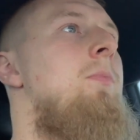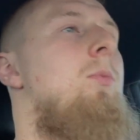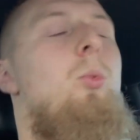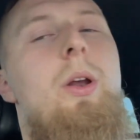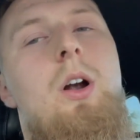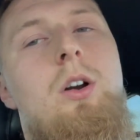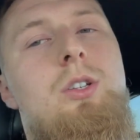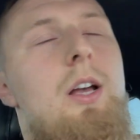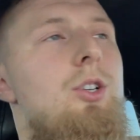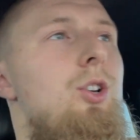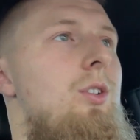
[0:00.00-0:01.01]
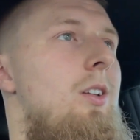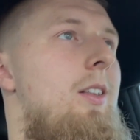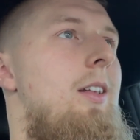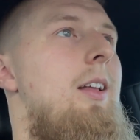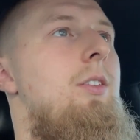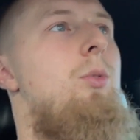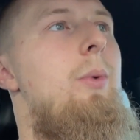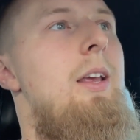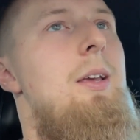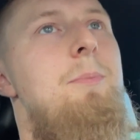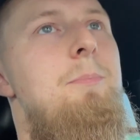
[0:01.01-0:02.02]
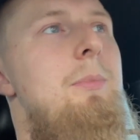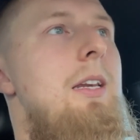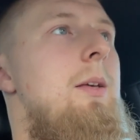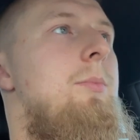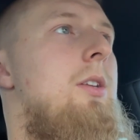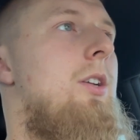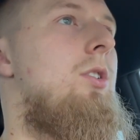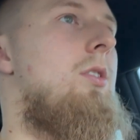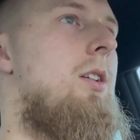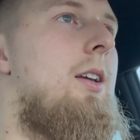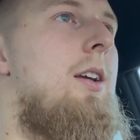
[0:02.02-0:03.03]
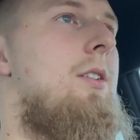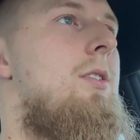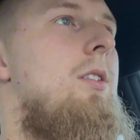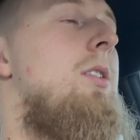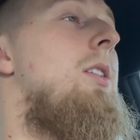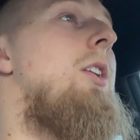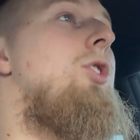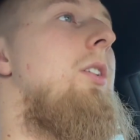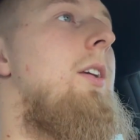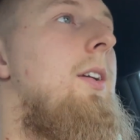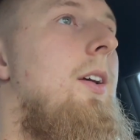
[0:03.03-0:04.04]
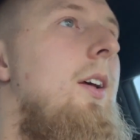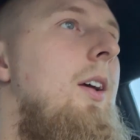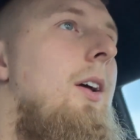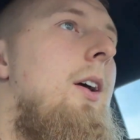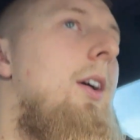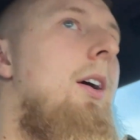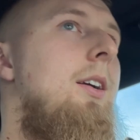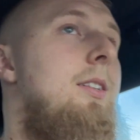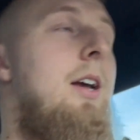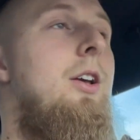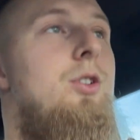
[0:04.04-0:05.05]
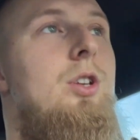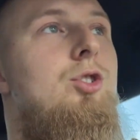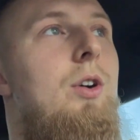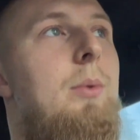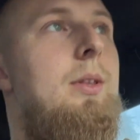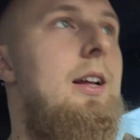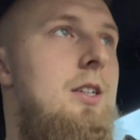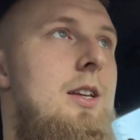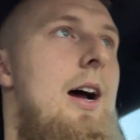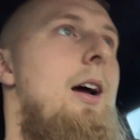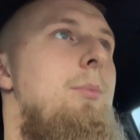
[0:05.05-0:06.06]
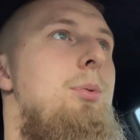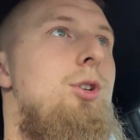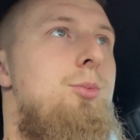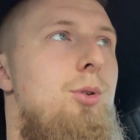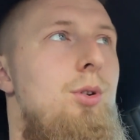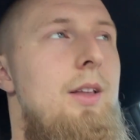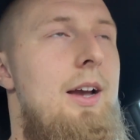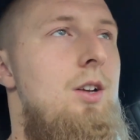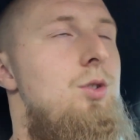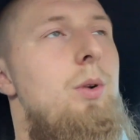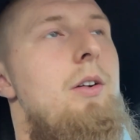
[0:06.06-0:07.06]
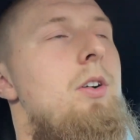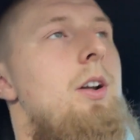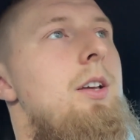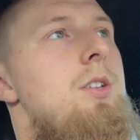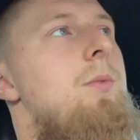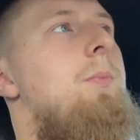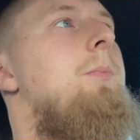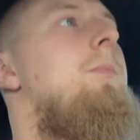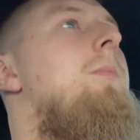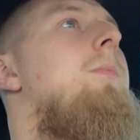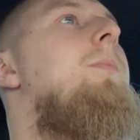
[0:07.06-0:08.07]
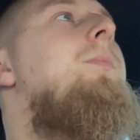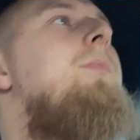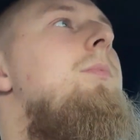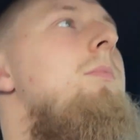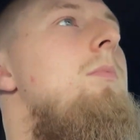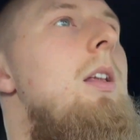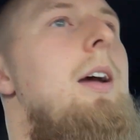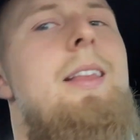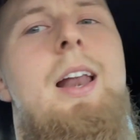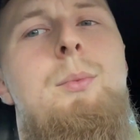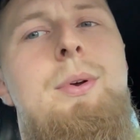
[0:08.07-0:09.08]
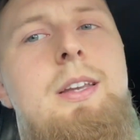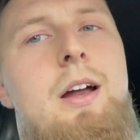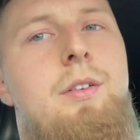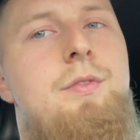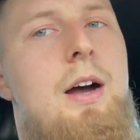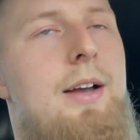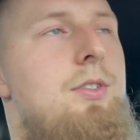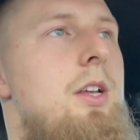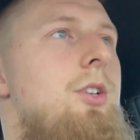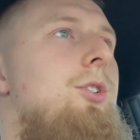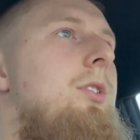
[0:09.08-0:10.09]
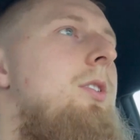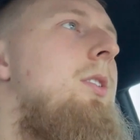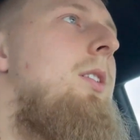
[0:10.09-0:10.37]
3 hard sessions and then like 3 medium sessions, I guess, essentially. Because I used to train with that style, push-pull legs, whatever it is. And then I went down to 5 sessions.